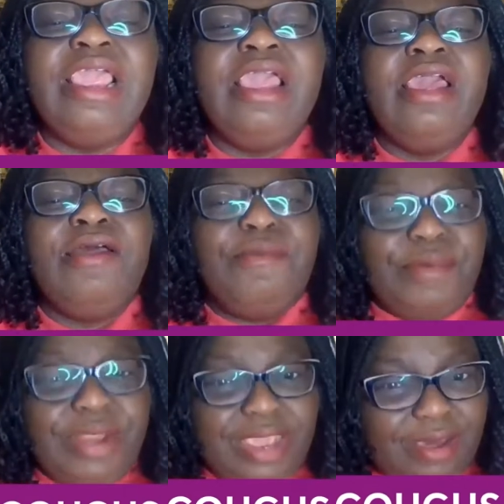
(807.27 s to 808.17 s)

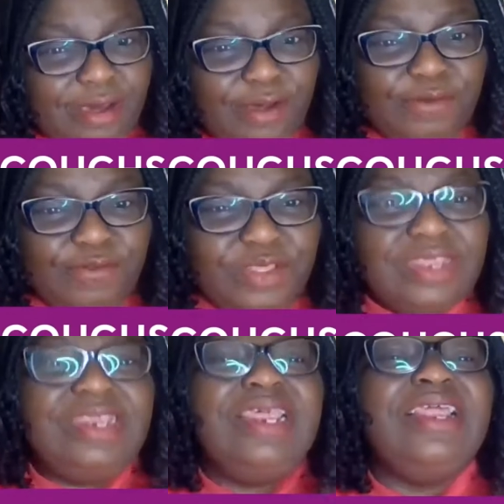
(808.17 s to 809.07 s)
recovered.
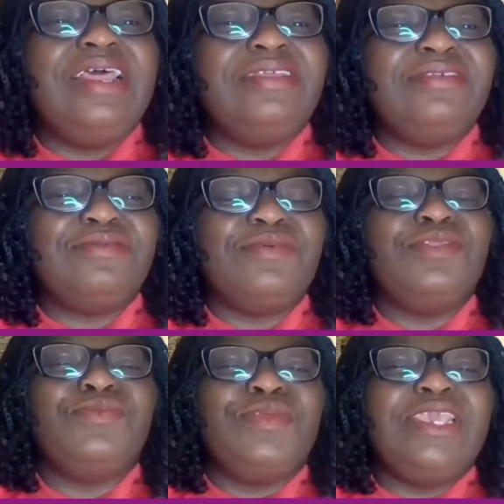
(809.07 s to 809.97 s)
That is what
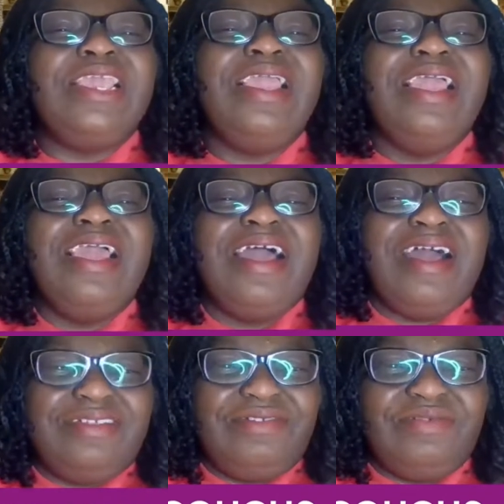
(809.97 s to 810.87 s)
we
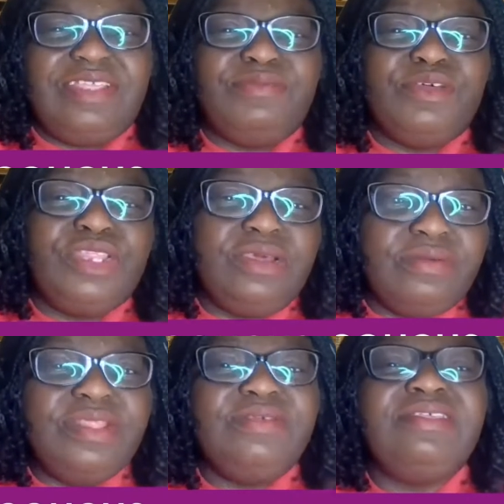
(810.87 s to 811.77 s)
address. But the good
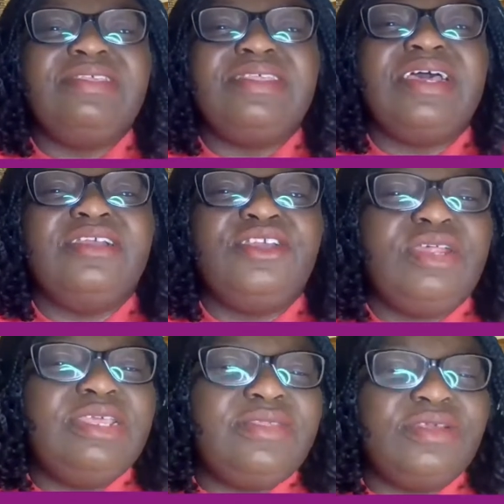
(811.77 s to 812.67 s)
news is that usually
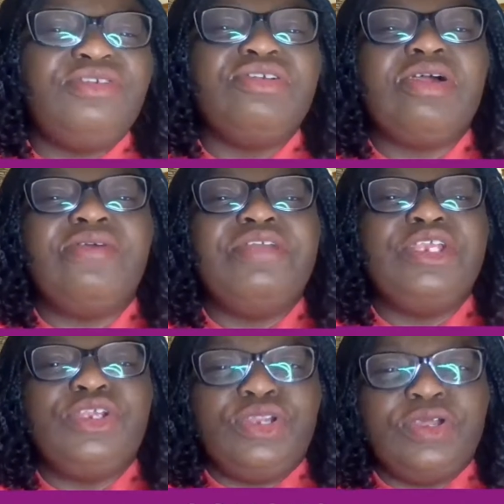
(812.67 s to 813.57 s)
such recovery
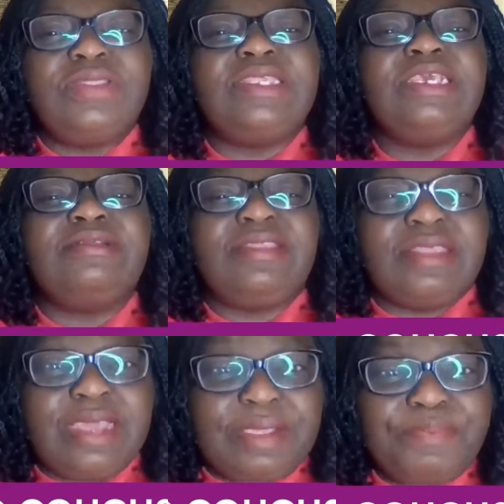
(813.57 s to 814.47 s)
should not take
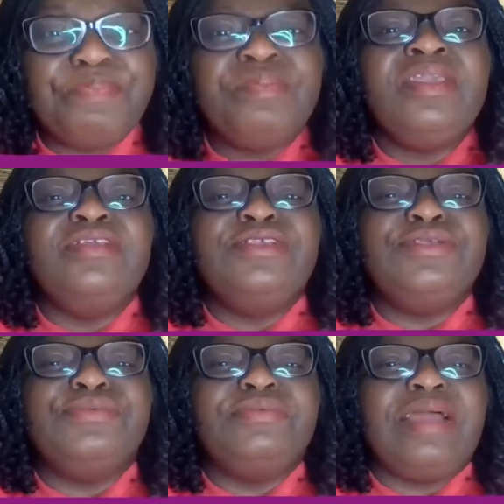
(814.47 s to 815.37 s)
time. It
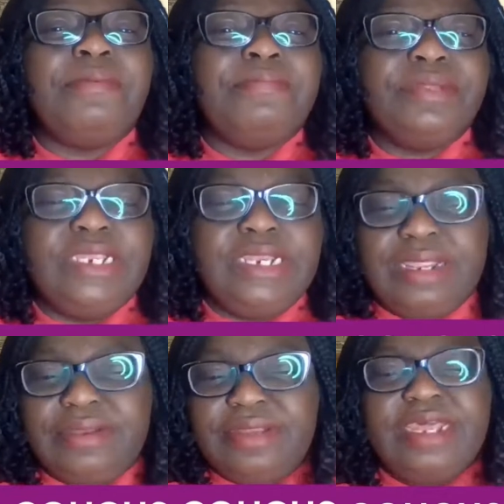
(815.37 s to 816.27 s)
should happen
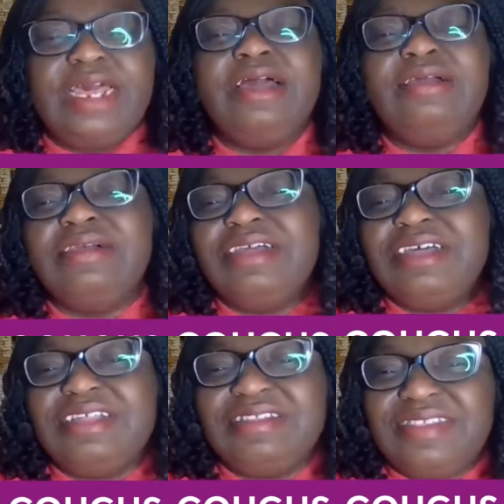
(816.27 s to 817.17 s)
in another
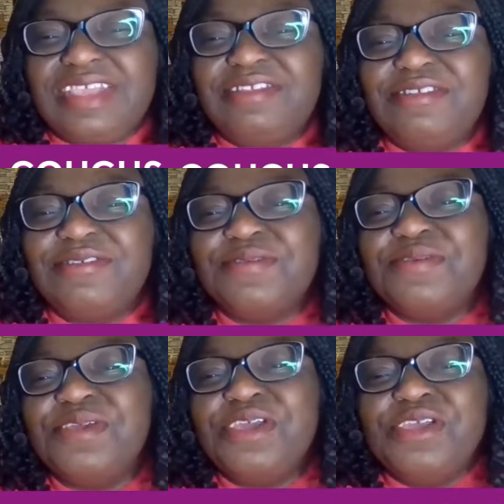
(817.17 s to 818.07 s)
10
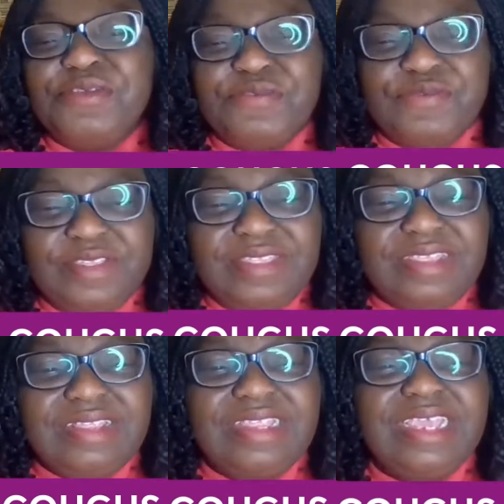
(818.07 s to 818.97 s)
to
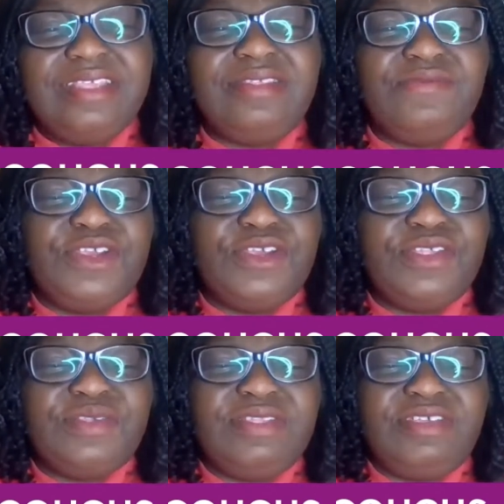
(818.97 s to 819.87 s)
14 days. We should
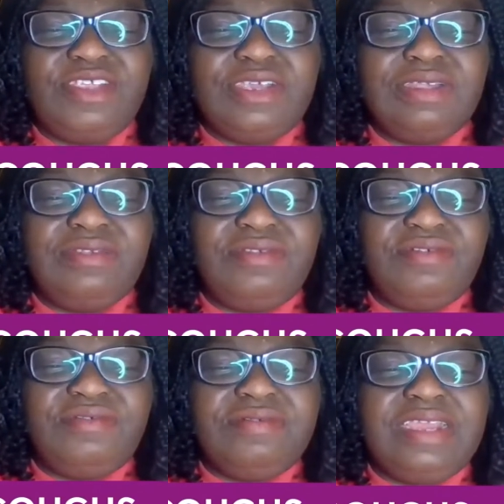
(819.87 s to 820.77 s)
also teach our
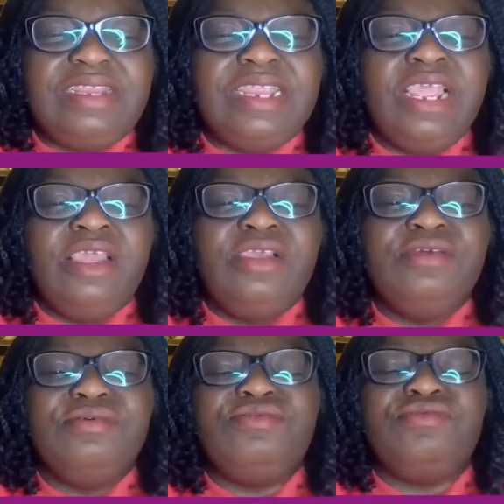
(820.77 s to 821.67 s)
children
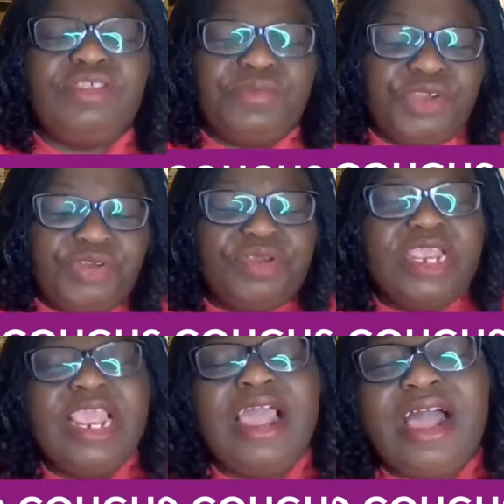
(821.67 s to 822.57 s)
good
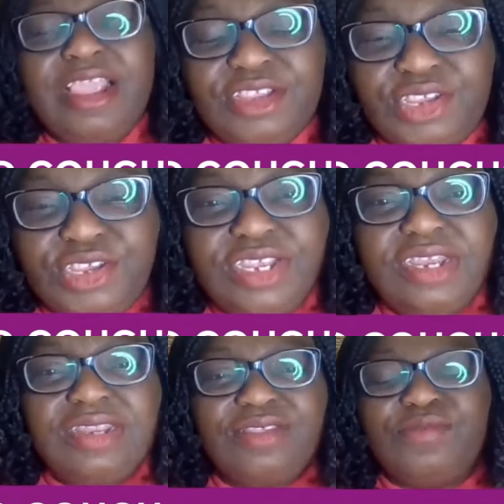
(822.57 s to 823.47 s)
respiratory
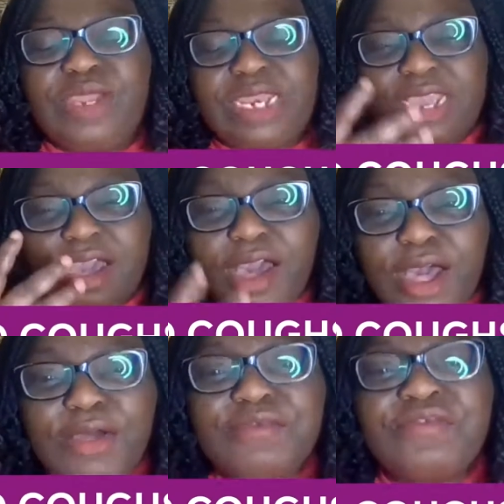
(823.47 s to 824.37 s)
hygiene. So when they
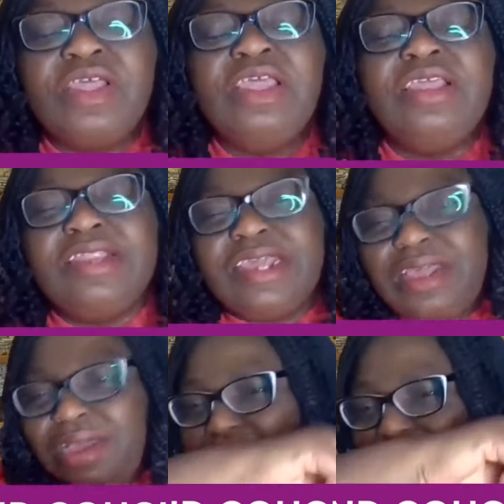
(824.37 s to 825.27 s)
cough,
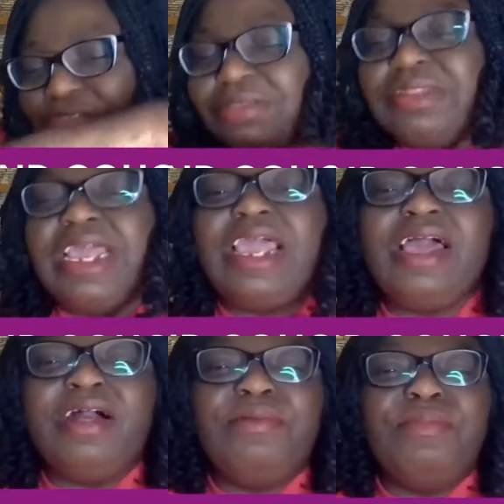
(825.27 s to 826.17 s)
they can cough into their
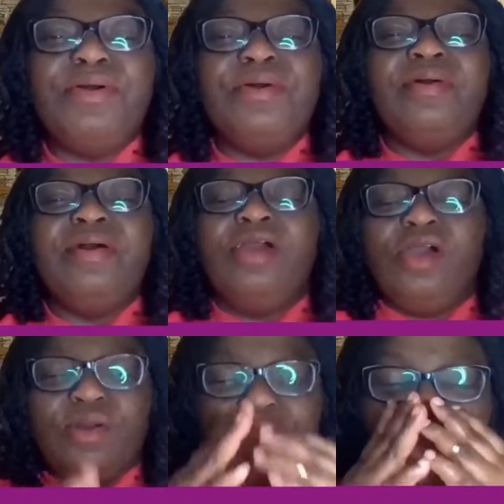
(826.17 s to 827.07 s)
elbow,
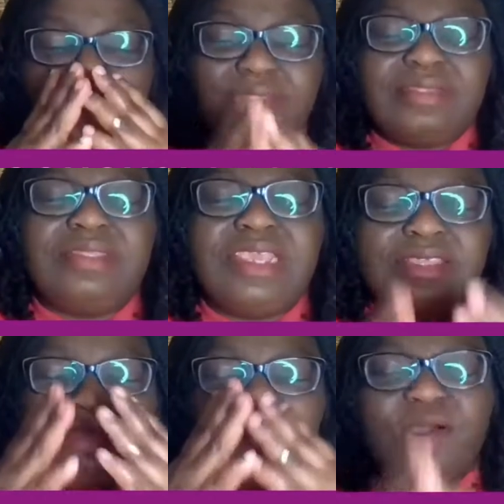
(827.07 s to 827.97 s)
or they can
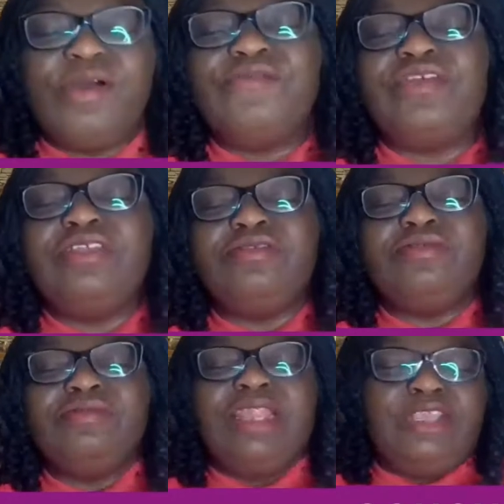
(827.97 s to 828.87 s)
sneeze or cough
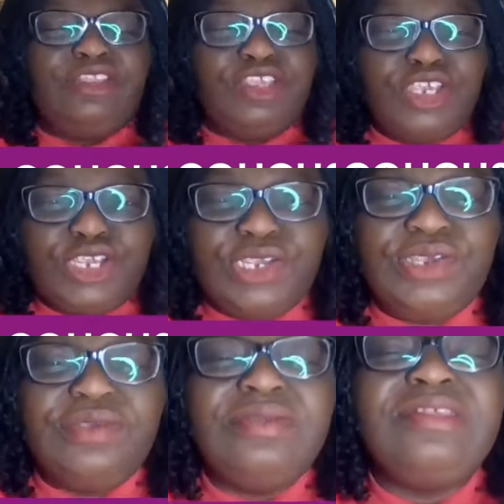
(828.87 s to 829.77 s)
into like
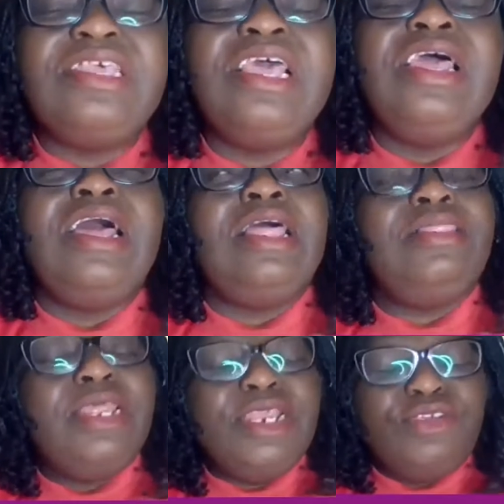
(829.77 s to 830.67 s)
tissues,
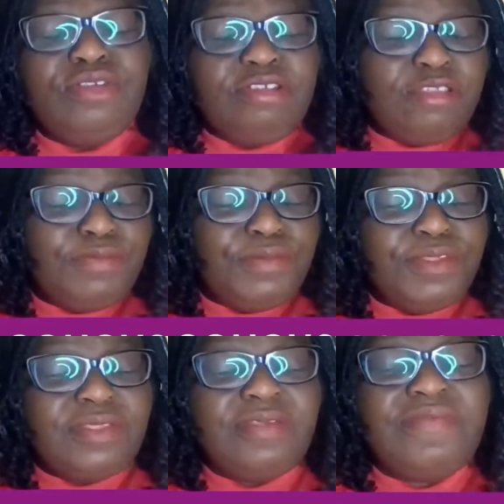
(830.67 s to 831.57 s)
and then they should
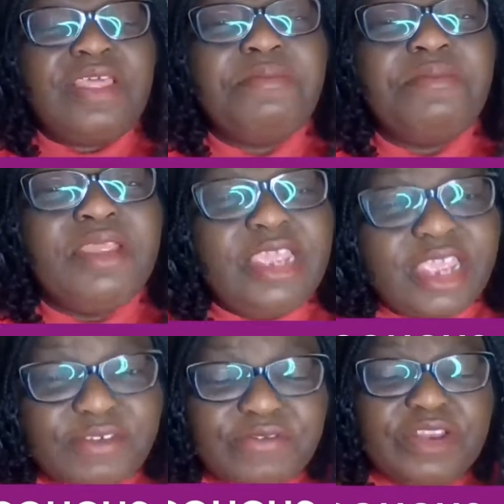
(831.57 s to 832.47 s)
dispose of them
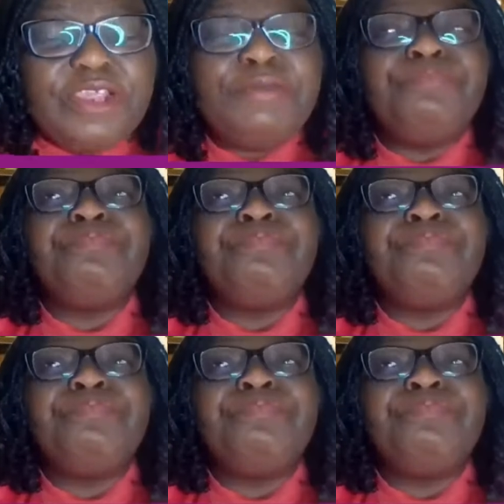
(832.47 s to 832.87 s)
carefully,